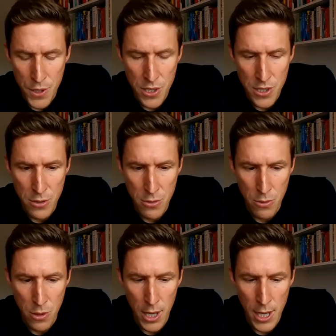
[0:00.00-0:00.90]
There's
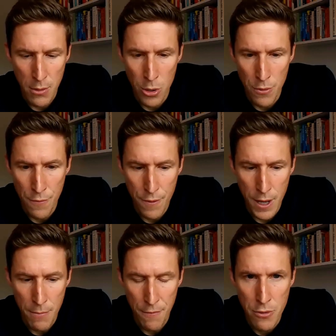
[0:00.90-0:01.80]
still a lot of
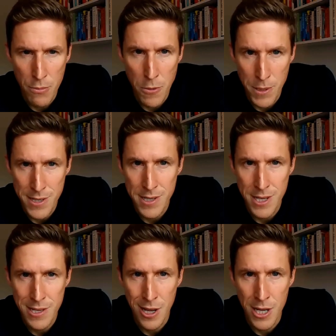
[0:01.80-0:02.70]
fully remote
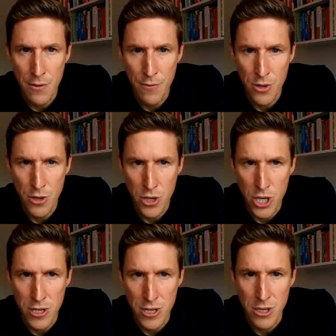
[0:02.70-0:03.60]
businesses like you've
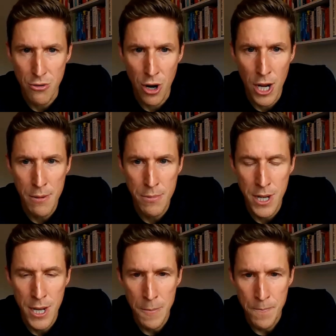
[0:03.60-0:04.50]
just
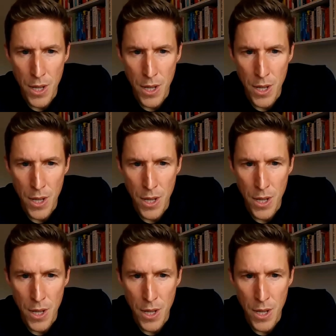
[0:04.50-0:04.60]
described.